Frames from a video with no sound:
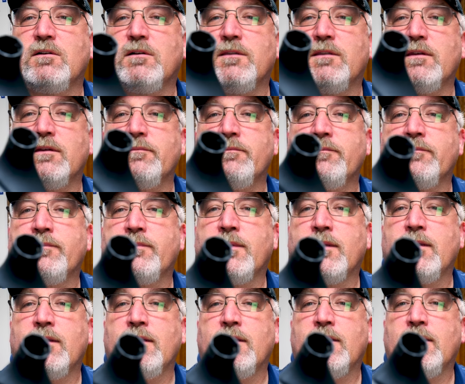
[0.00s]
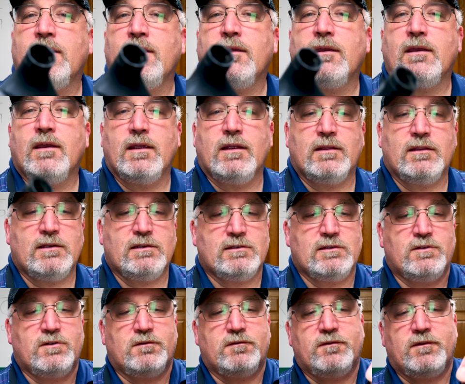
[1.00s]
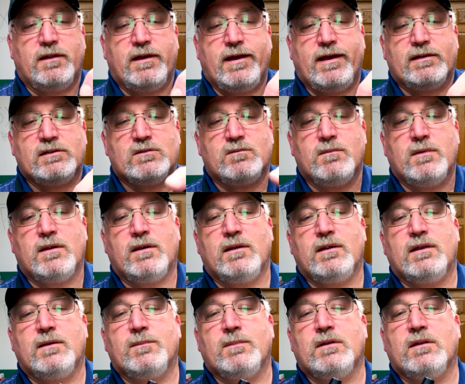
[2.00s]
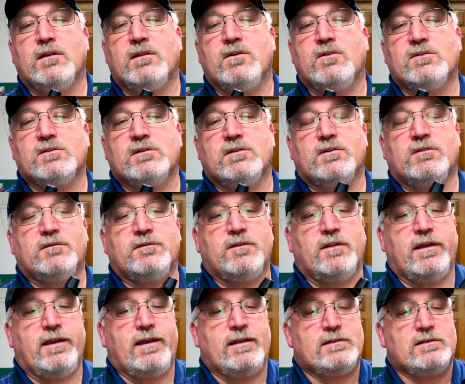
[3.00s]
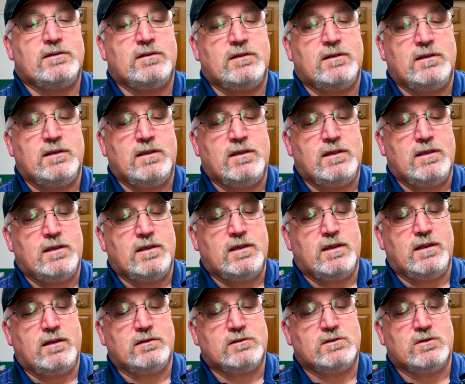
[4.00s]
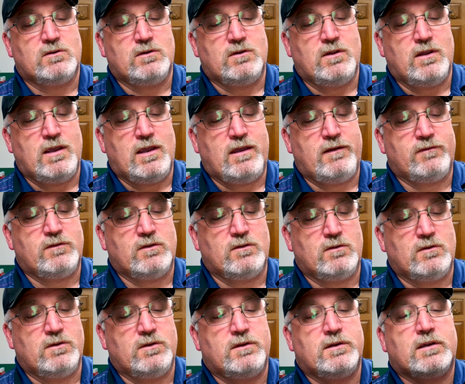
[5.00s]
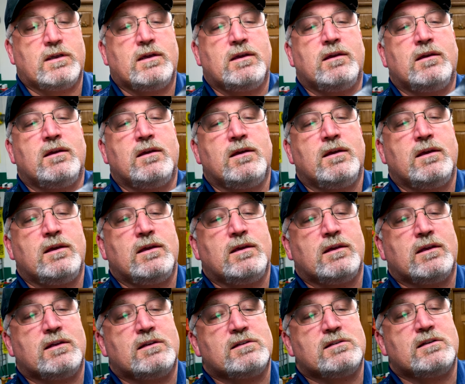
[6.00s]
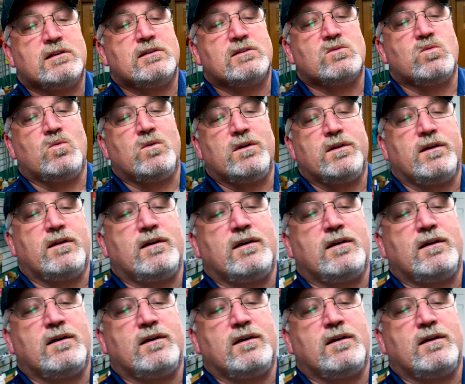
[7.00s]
on them, and these little flats marry up into those little flats, and so you have to look because it says one